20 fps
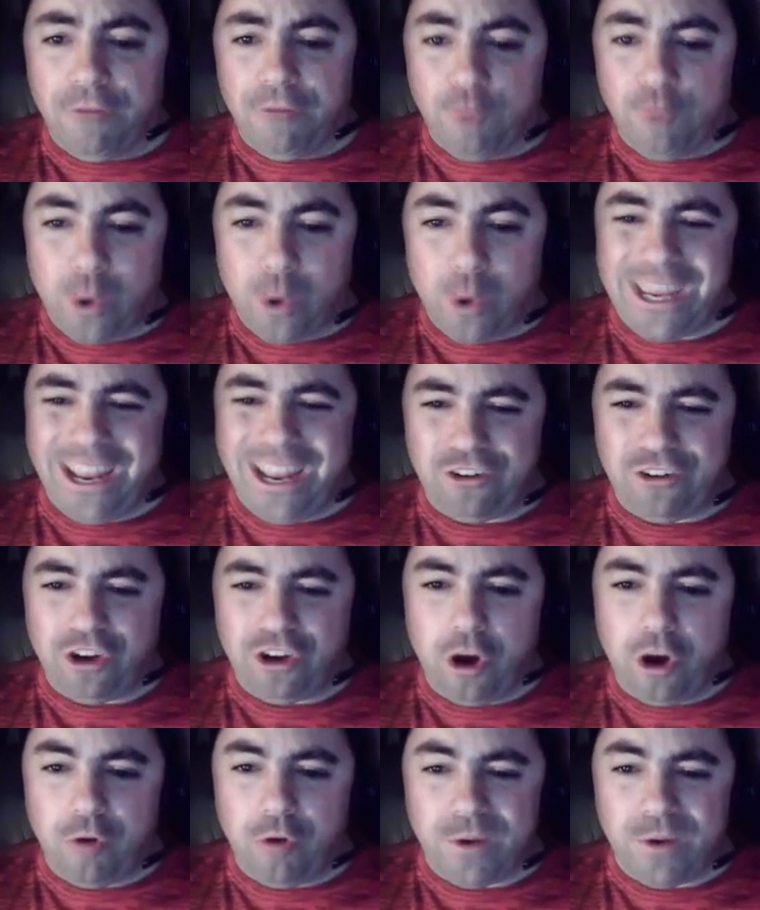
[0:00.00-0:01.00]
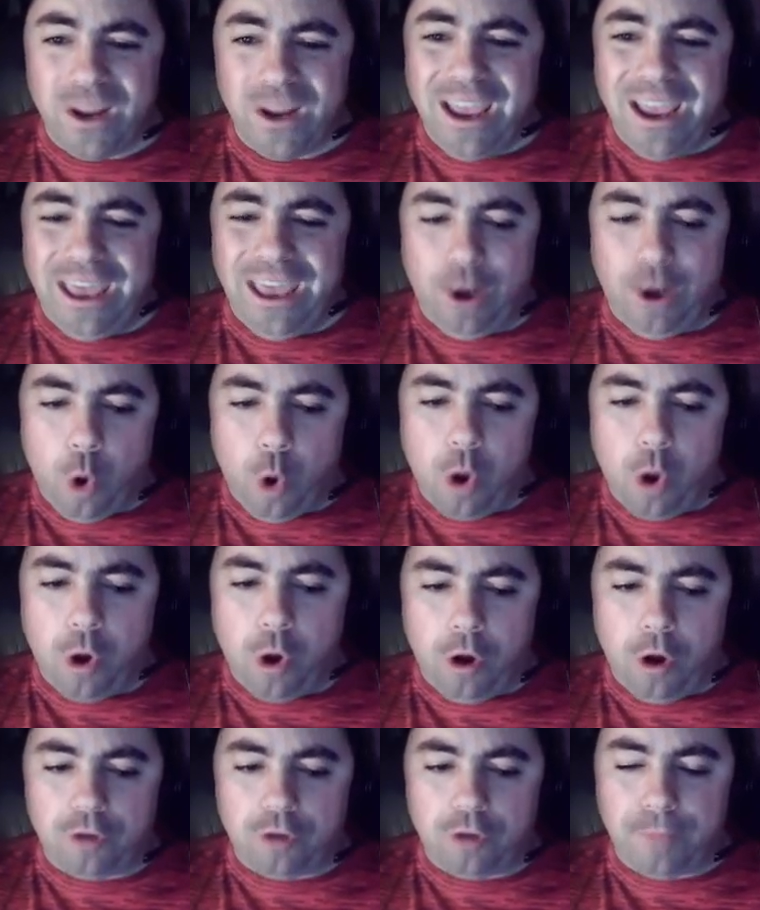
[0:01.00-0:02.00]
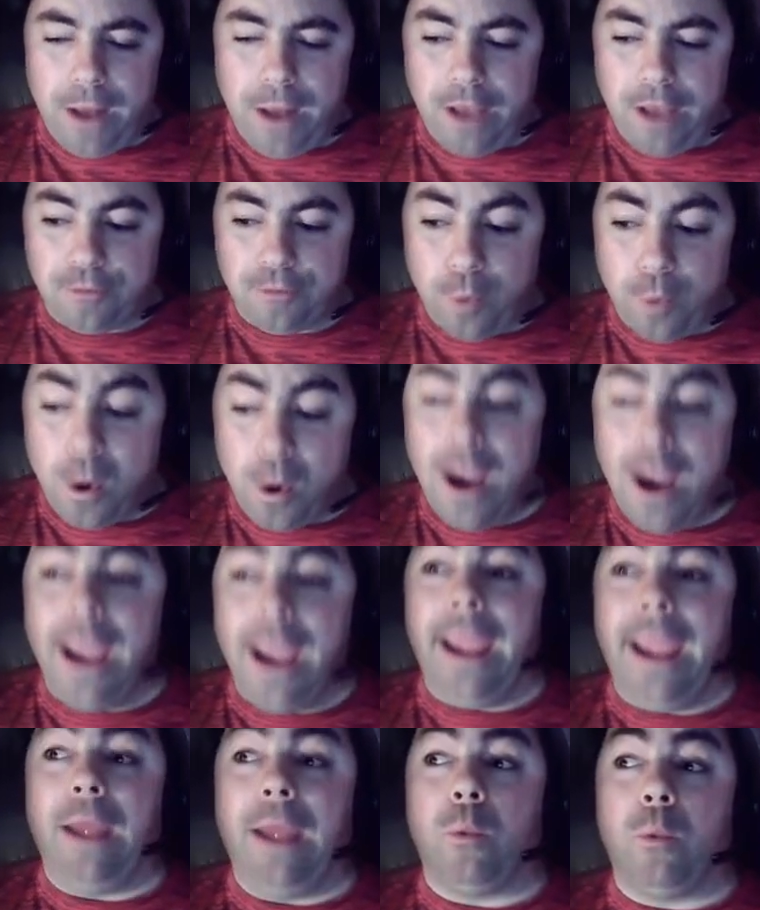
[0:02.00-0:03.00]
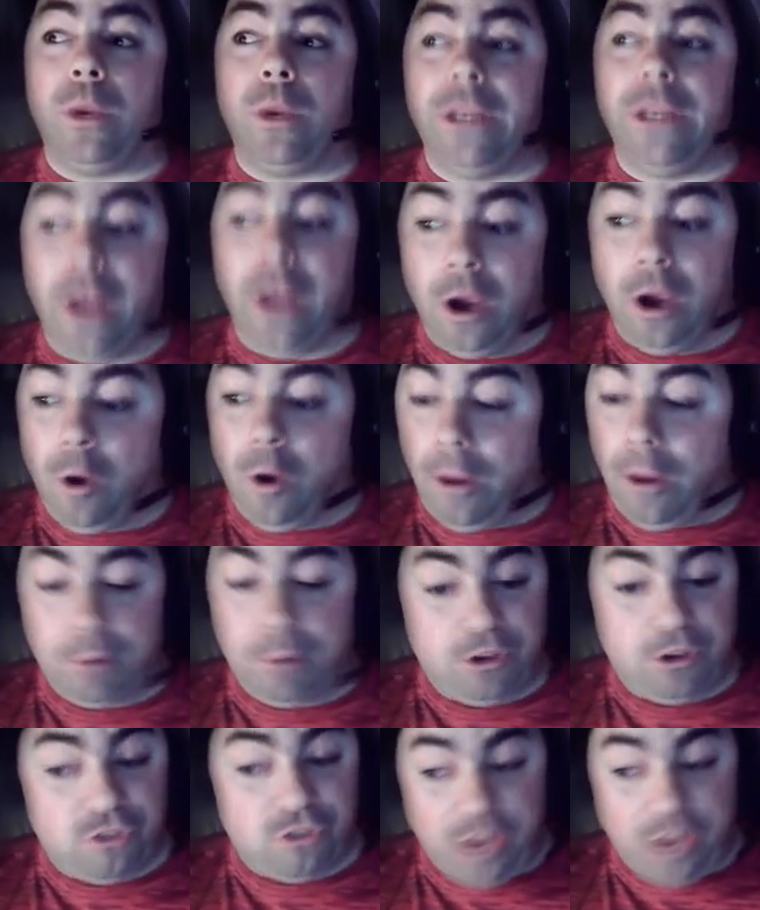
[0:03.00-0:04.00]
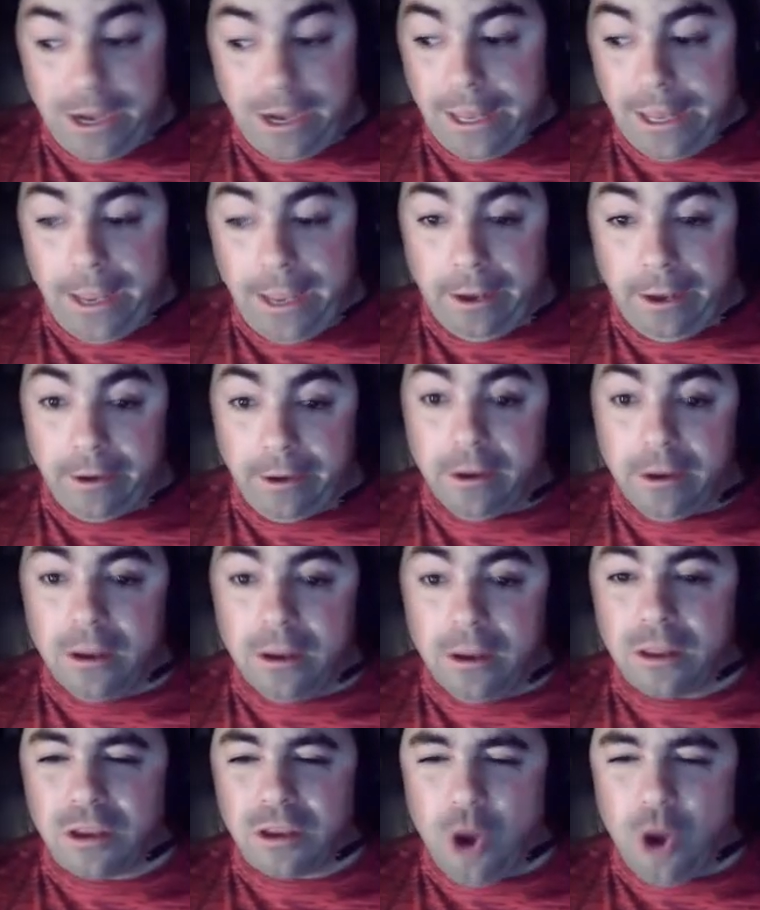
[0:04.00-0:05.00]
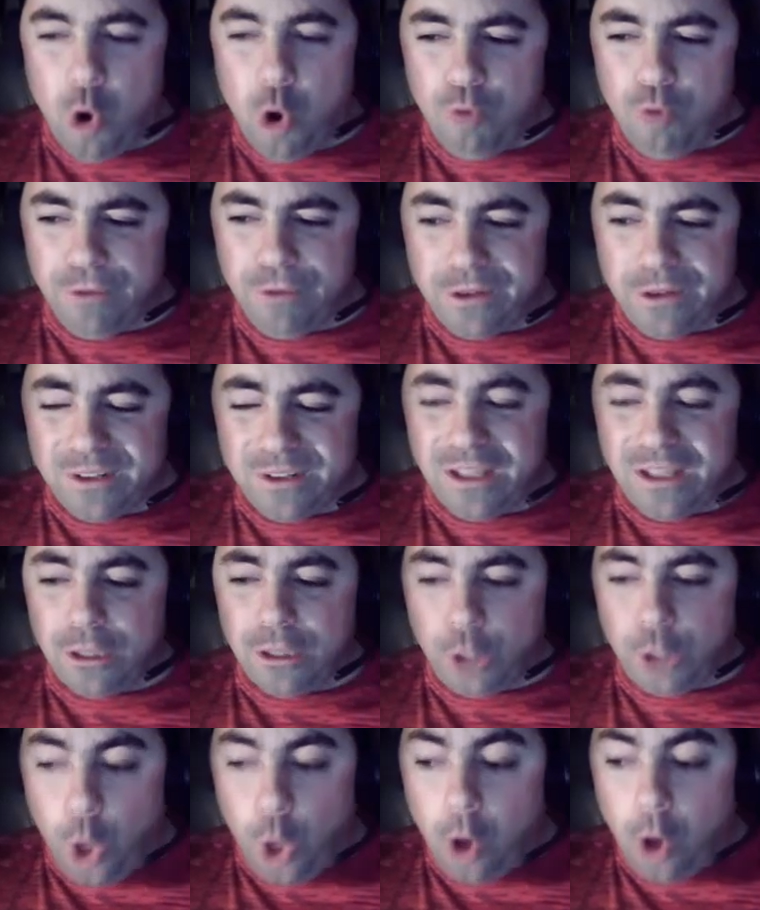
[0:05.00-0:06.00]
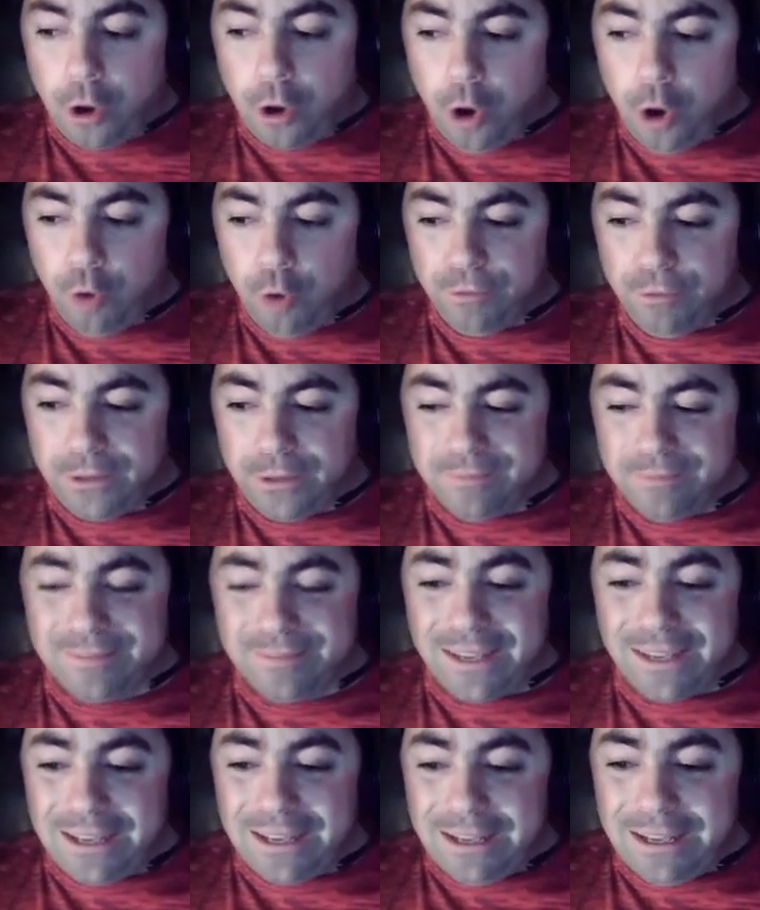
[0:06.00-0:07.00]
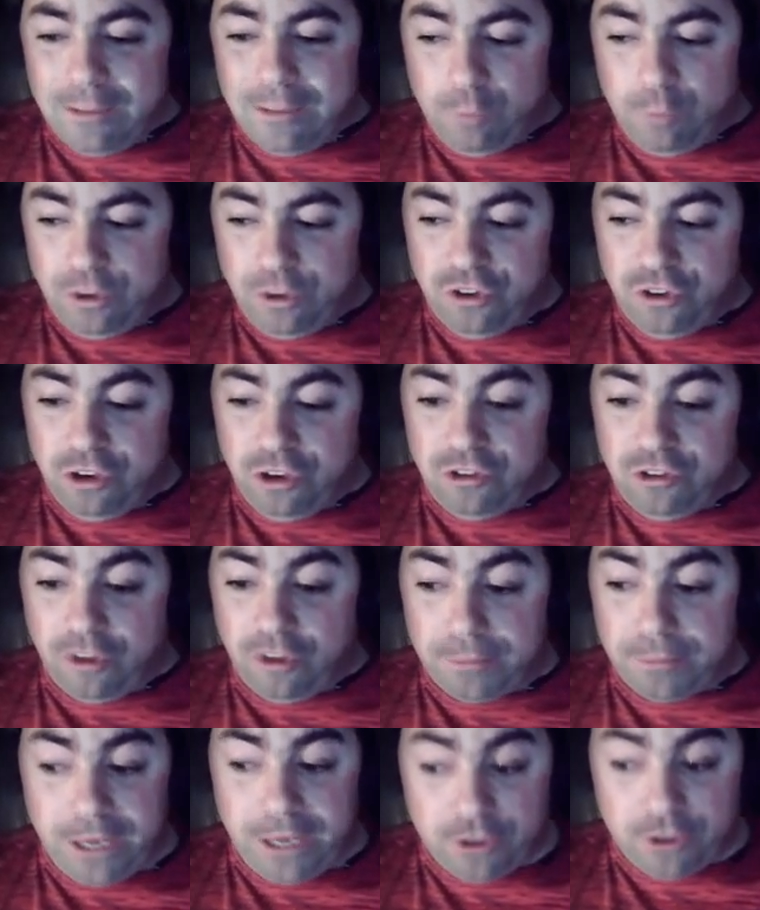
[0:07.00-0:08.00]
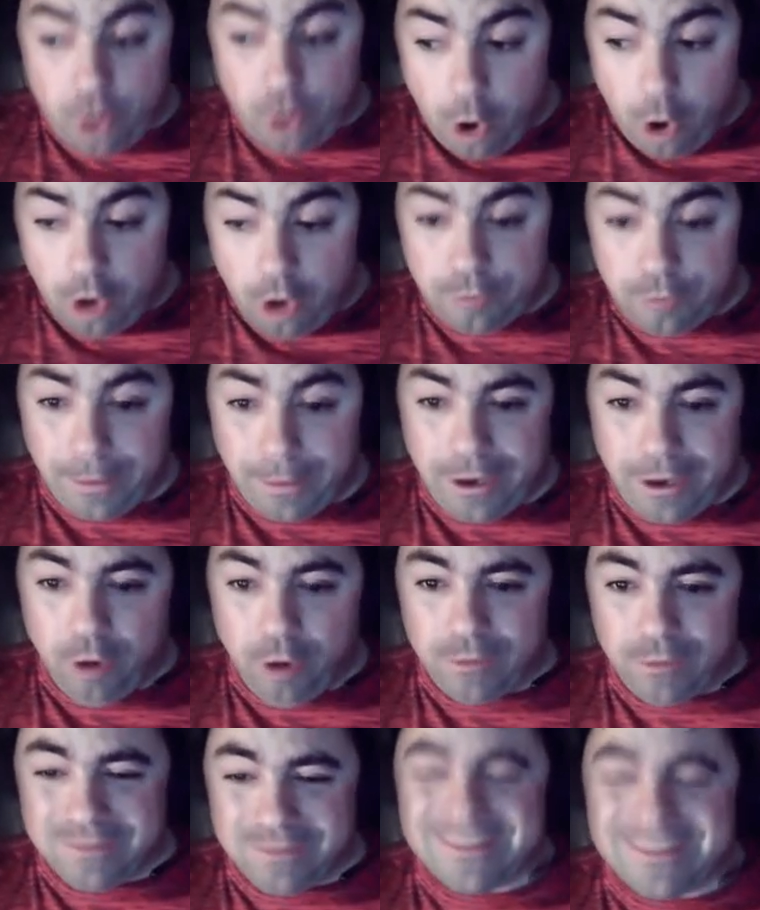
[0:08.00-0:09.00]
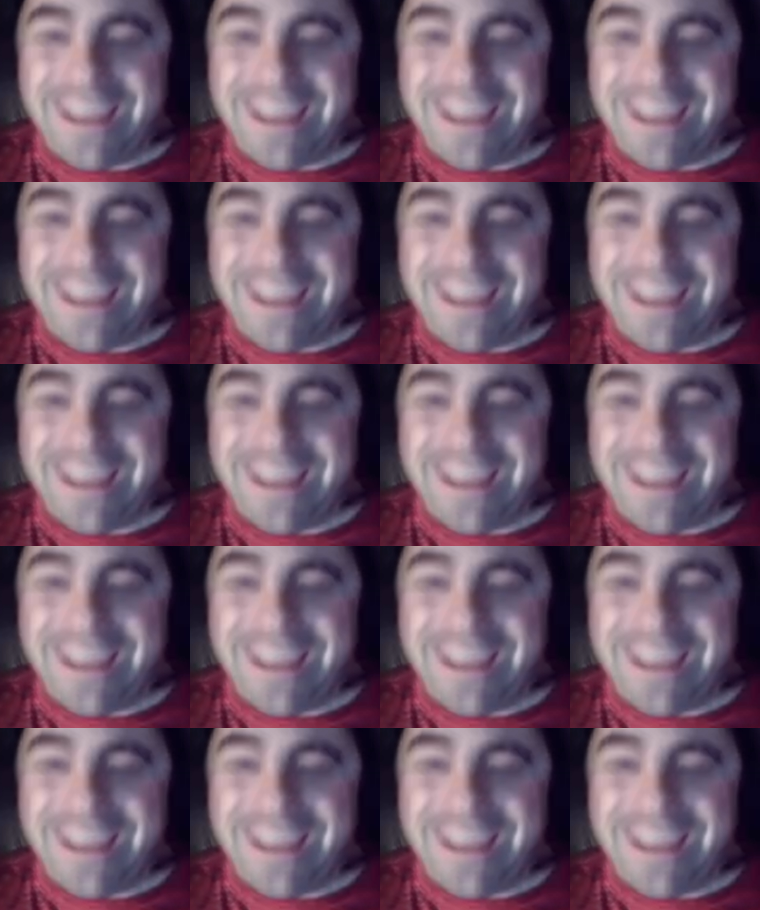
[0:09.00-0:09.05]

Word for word: avoid catching COVID at all costs possible, and we know, I'm going to say it again, COVID, long COVID, which is something that's caused by COVID.